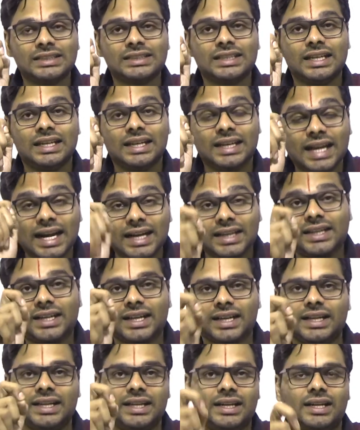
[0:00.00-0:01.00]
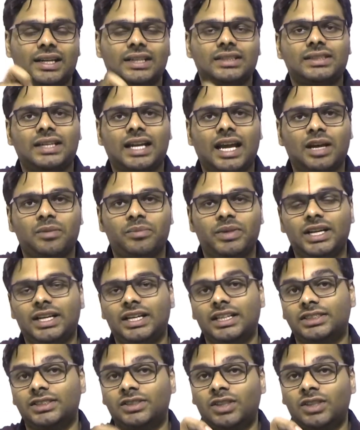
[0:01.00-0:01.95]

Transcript: net interest liabilities,